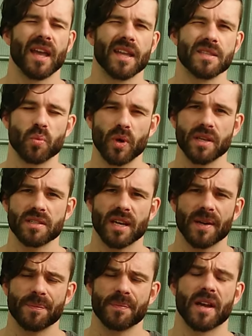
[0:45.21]
It's
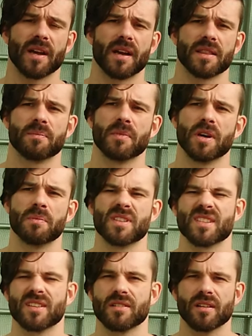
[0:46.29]
winter at the
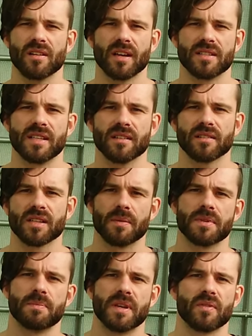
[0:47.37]
moment, so not an ideal time
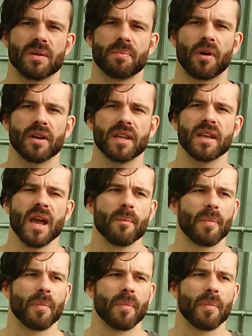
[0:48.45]
to be repotting,